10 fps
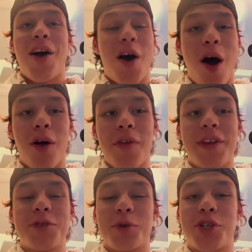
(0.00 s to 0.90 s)
All of
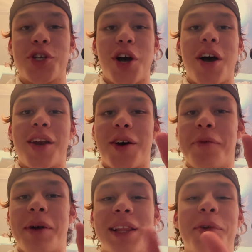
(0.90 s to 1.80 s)
this was shot on
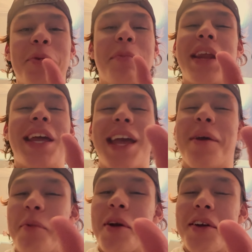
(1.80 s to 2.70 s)
my little mini
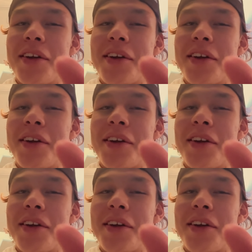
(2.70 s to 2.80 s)
camera.